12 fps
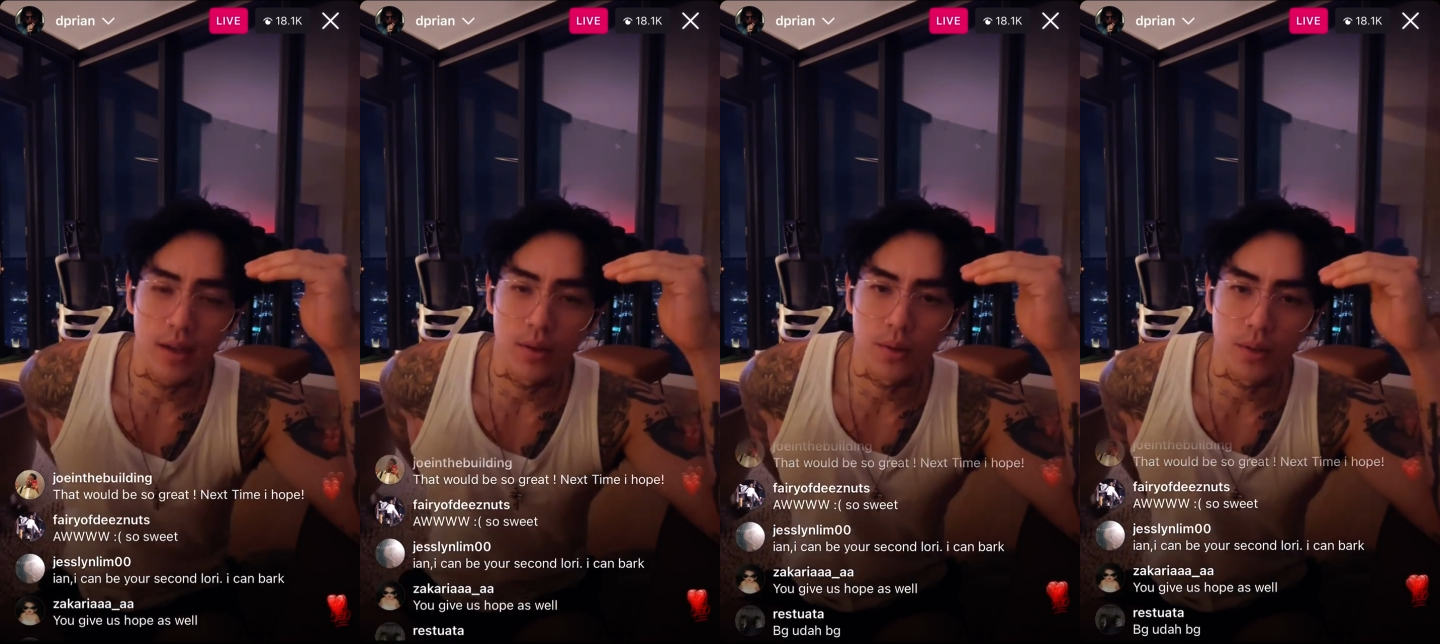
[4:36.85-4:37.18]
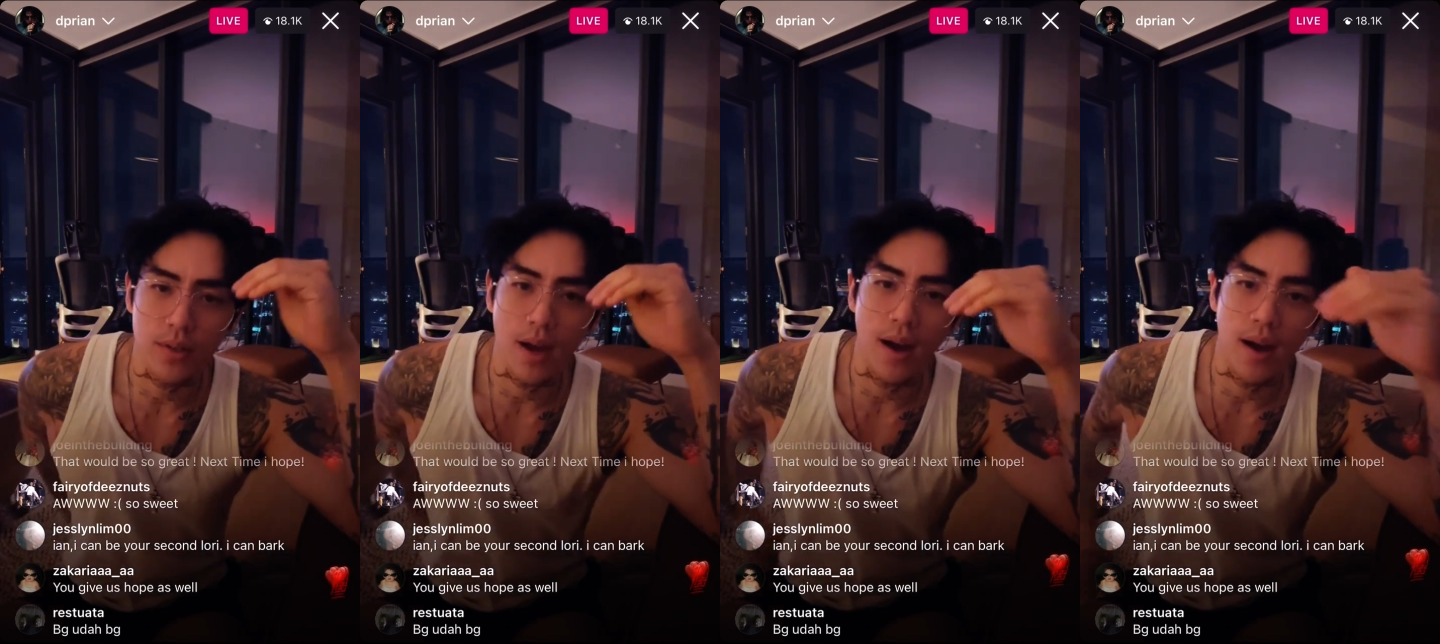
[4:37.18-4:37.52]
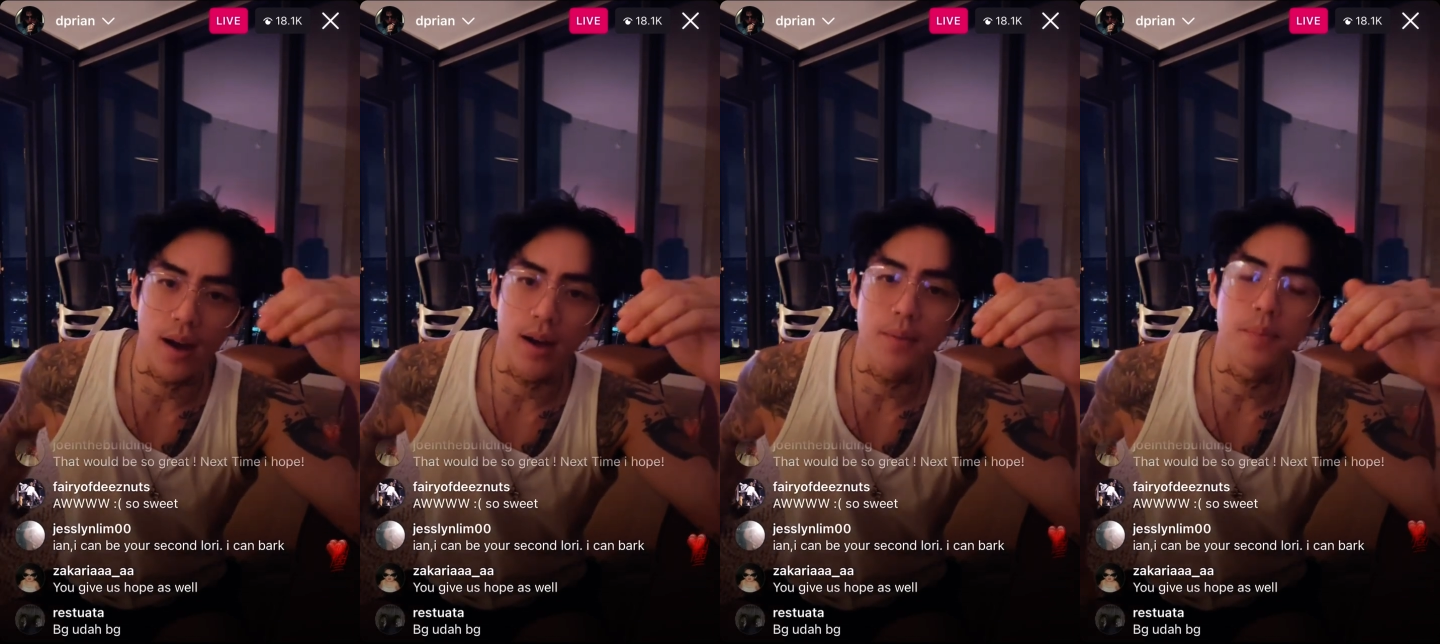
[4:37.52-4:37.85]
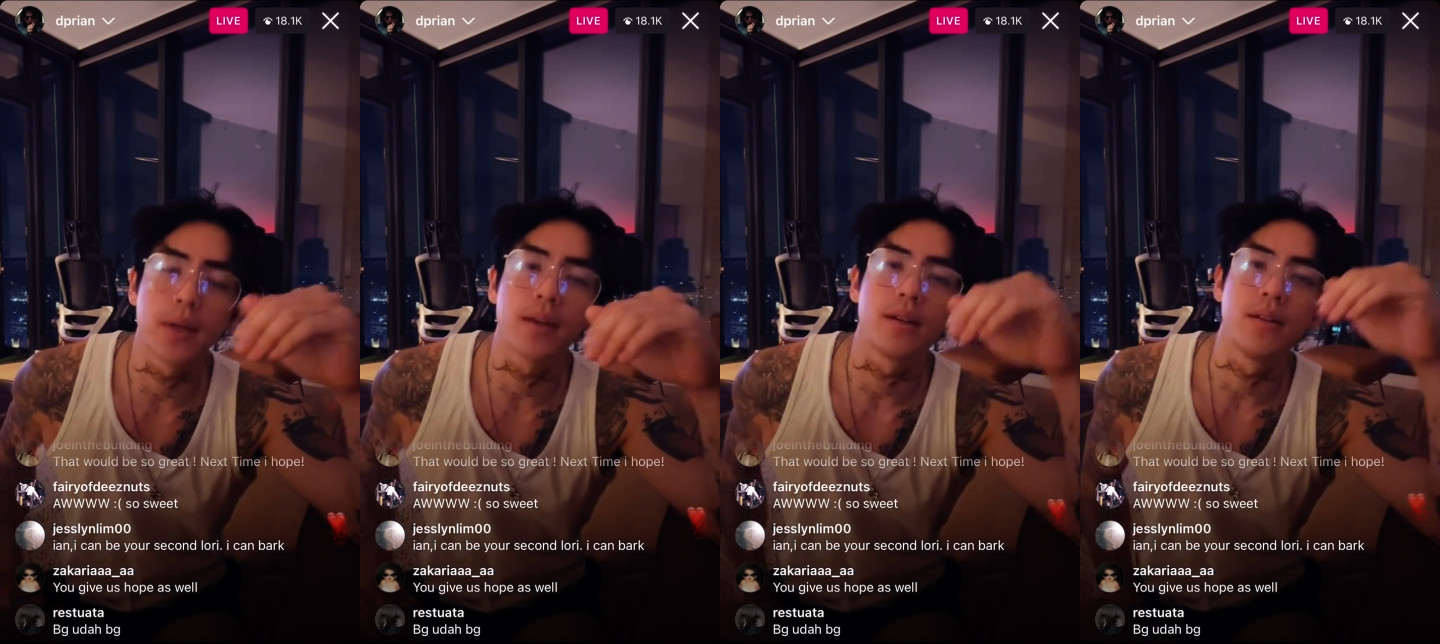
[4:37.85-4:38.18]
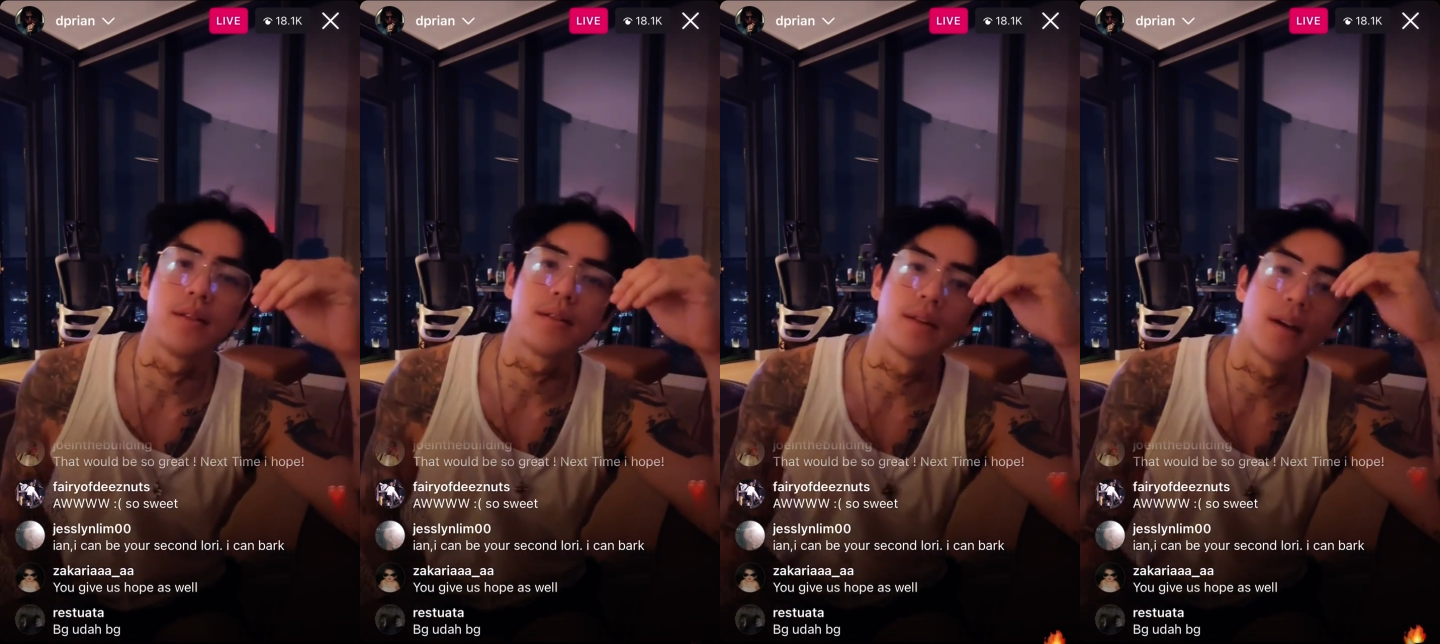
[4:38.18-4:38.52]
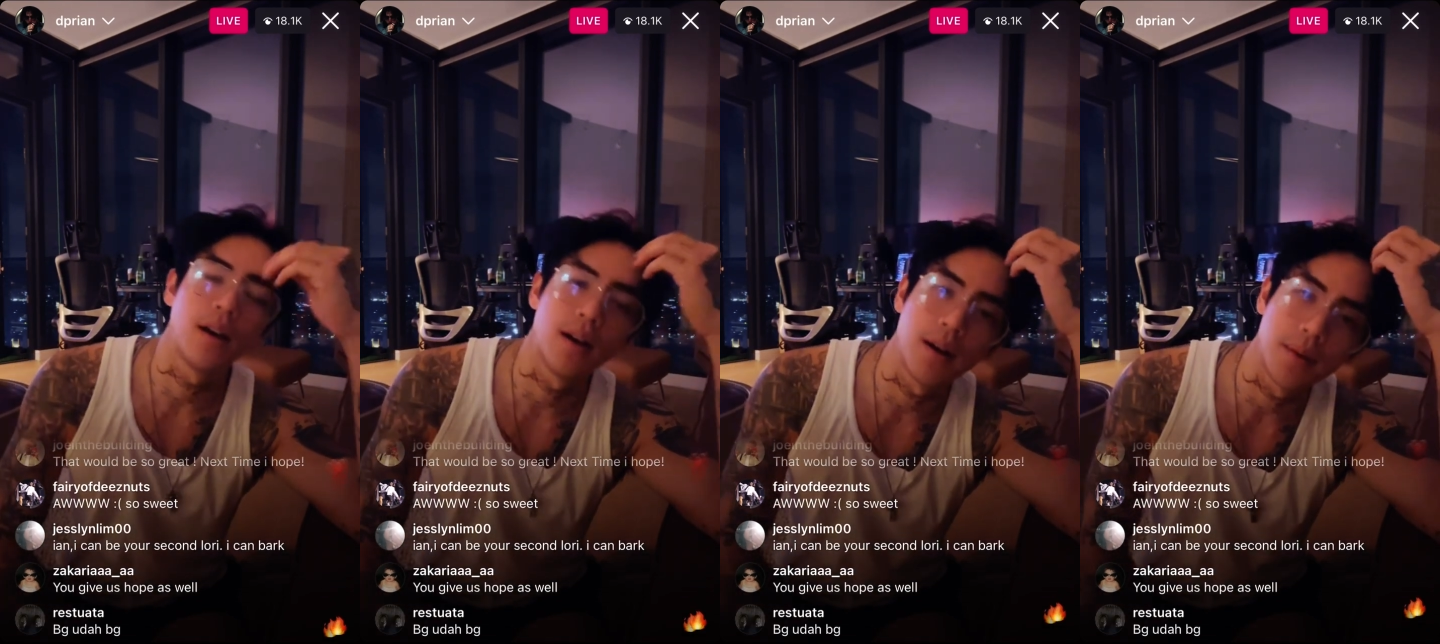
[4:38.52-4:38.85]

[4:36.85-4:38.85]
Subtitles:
It was hard because